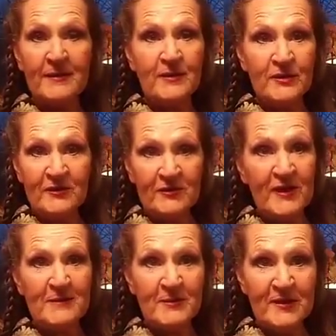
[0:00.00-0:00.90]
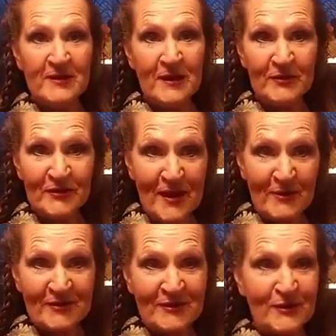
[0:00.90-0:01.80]
Couldn't say I'm a billionaire, so that
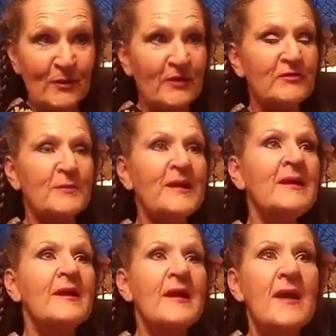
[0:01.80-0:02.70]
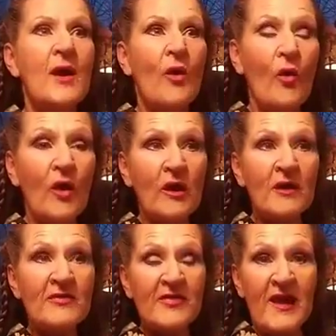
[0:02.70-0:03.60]
wasn't going to work for me,
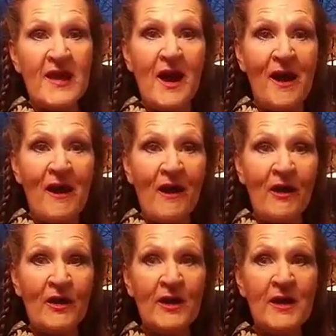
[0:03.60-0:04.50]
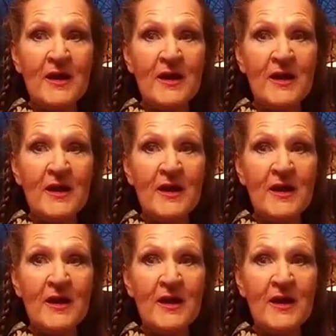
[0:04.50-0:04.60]
or they are